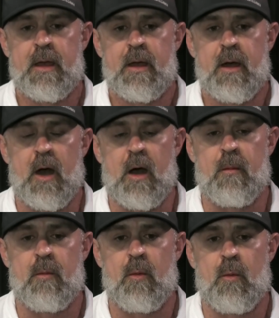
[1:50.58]

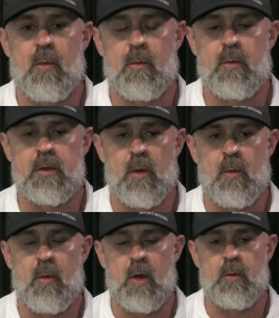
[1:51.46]

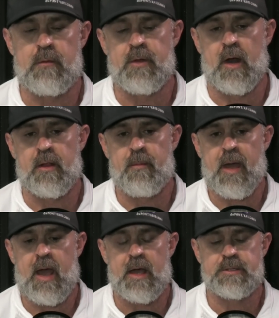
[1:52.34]
what we've done in the
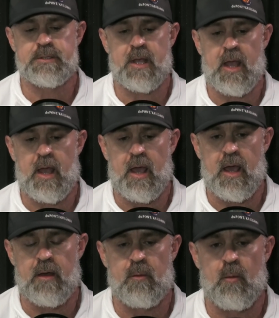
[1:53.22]
past
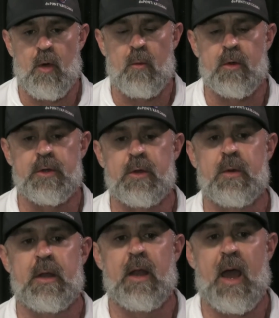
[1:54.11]
and what we're
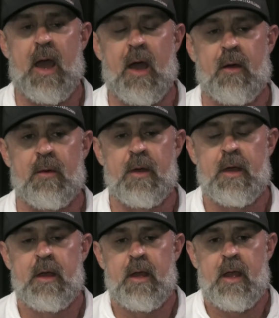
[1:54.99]
doing now.
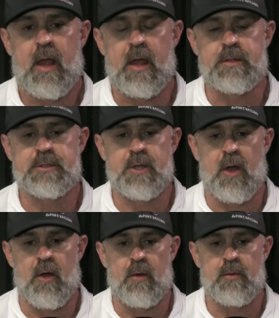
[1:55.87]
And
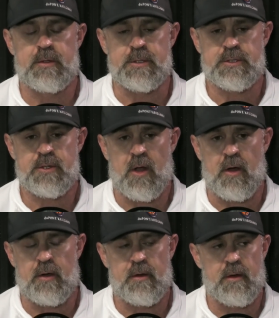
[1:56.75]
so to
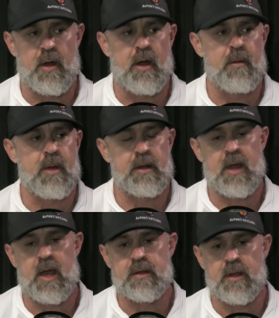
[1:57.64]
start, I'd
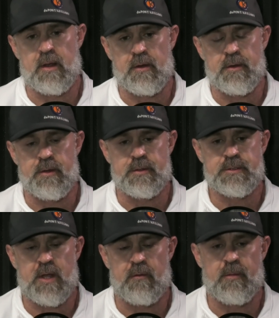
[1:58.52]
like to
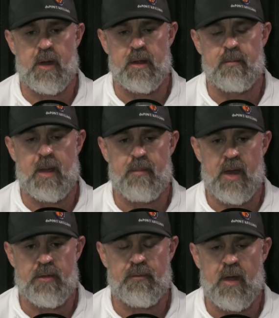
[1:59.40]
introduce to everybody my
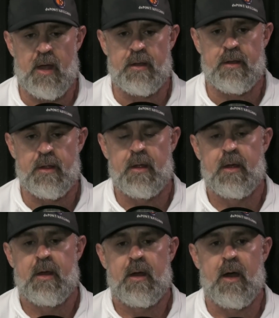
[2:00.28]
best friend,
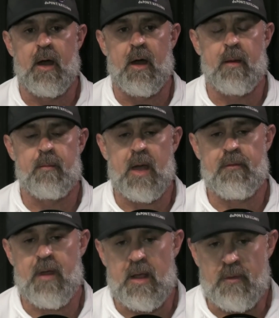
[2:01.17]
my
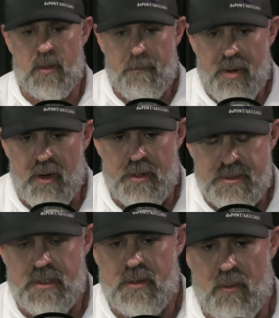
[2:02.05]
favorite
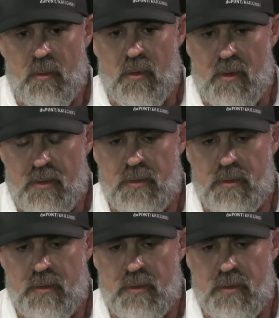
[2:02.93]
person in the world,